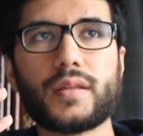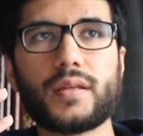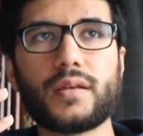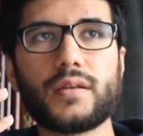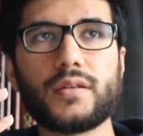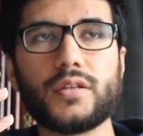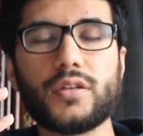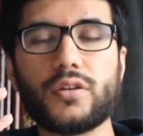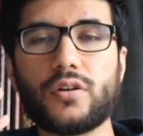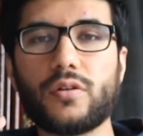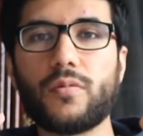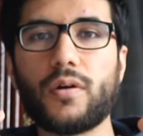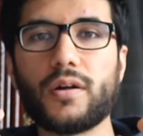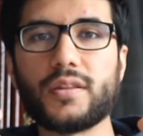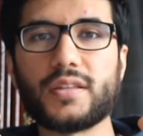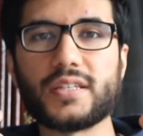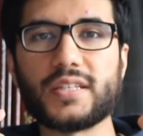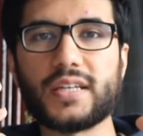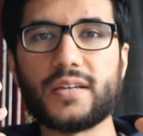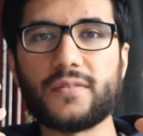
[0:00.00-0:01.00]
you know
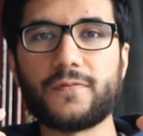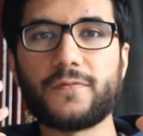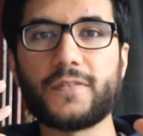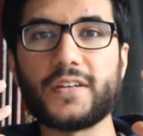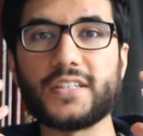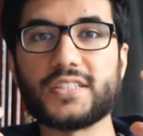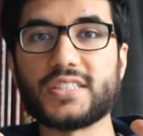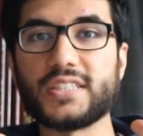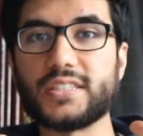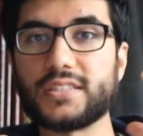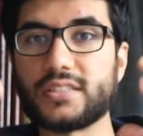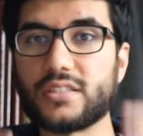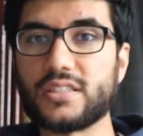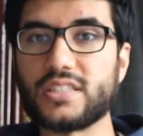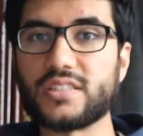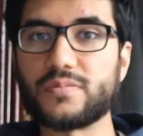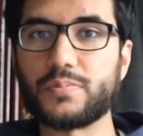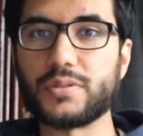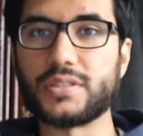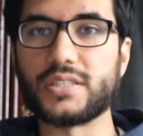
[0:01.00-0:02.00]
what, it fits into
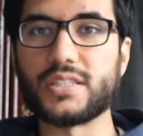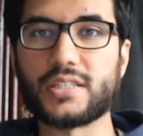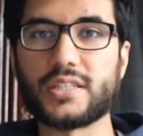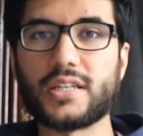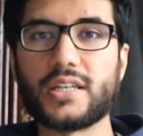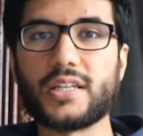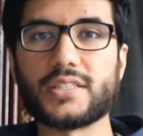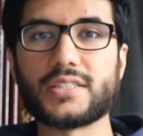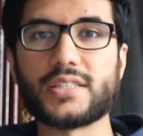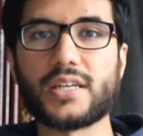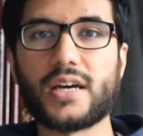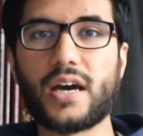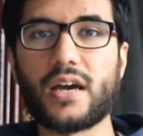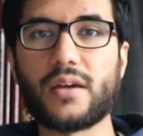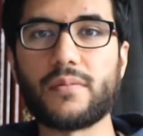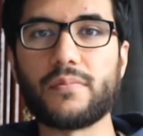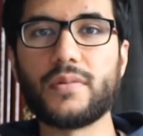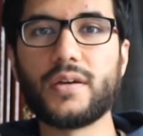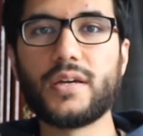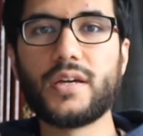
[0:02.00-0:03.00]
this particular
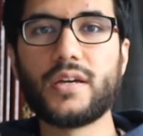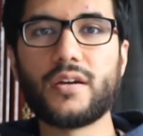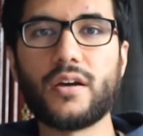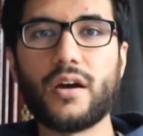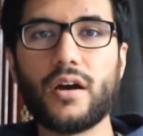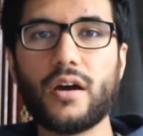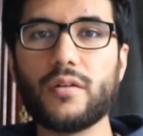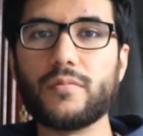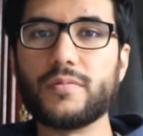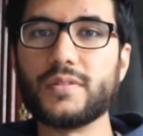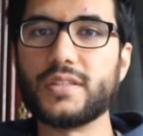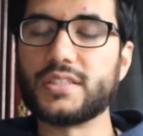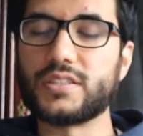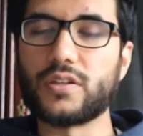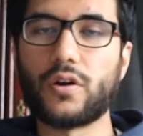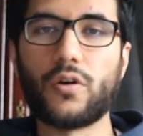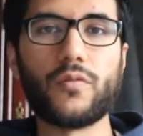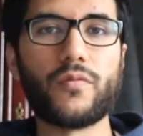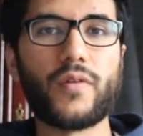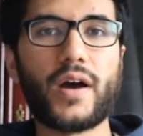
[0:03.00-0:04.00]
time with this
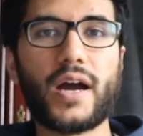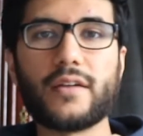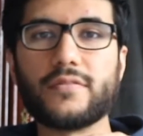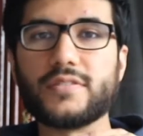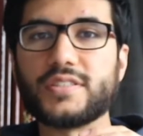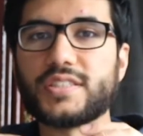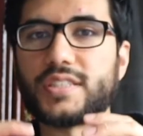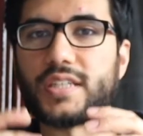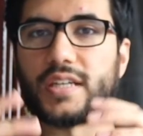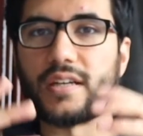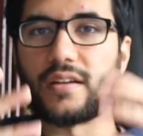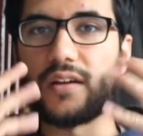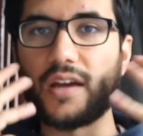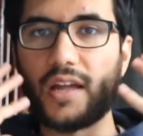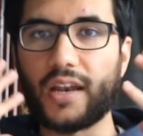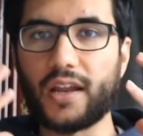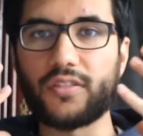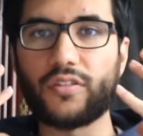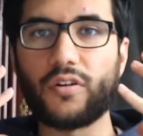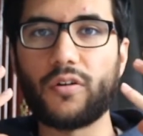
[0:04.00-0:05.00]
whole virus thing,
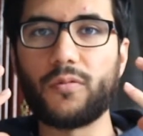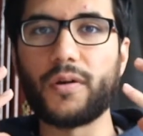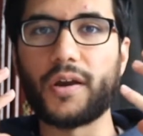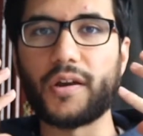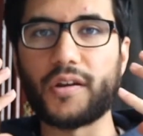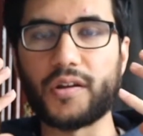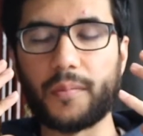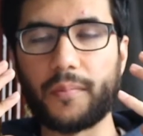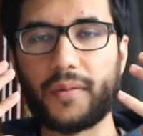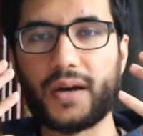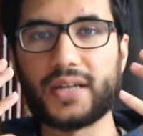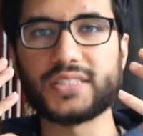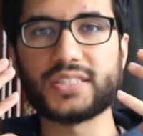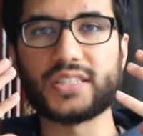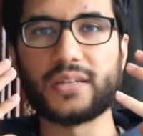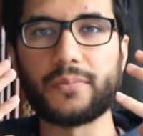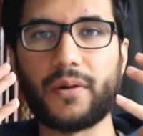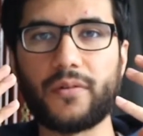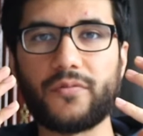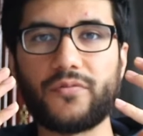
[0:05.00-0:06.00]
and I thought wearing a mask
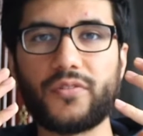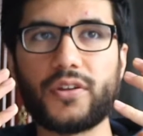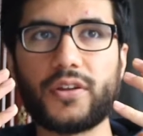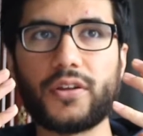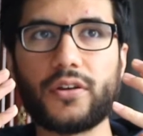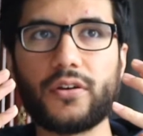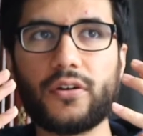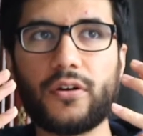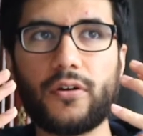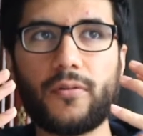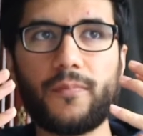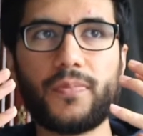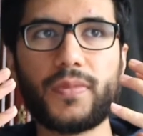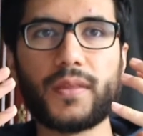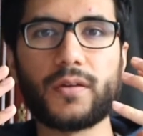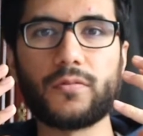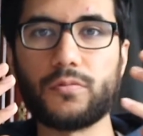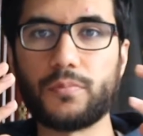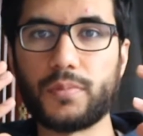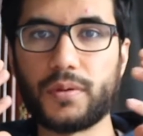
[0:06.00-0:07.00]
in my video
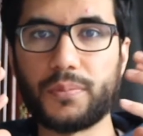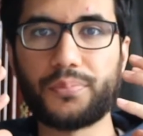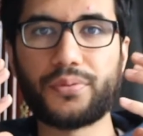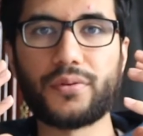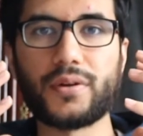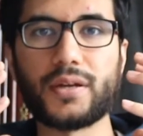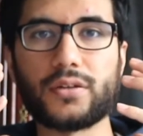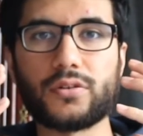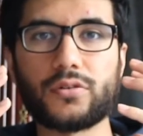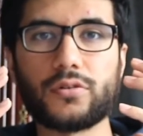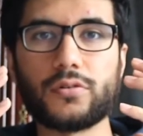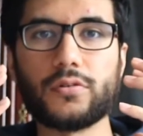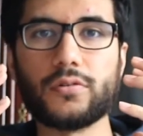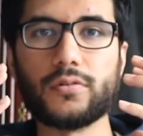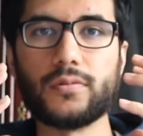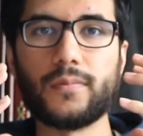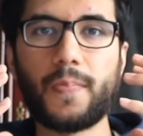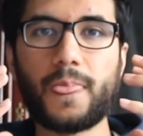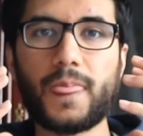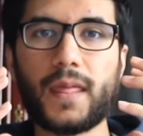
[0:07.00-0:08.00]
would be pretty
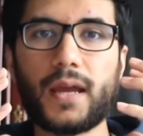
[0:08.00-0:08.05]
cool.